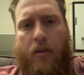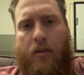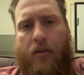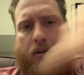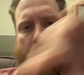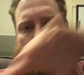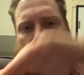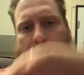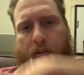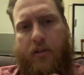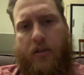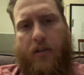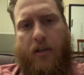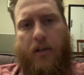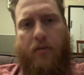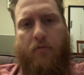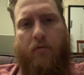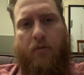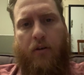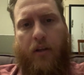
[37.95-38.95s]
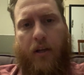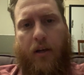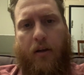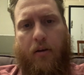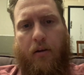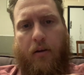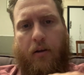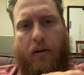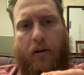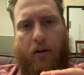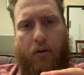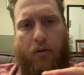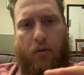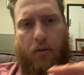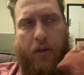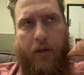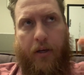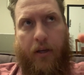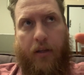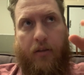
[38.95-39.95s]
there's a scene where they
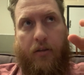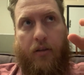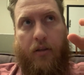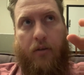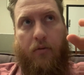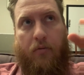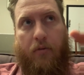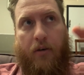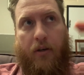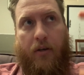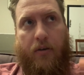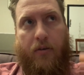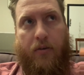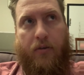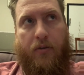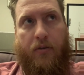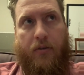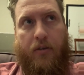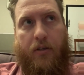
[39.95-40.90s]
look into the windows,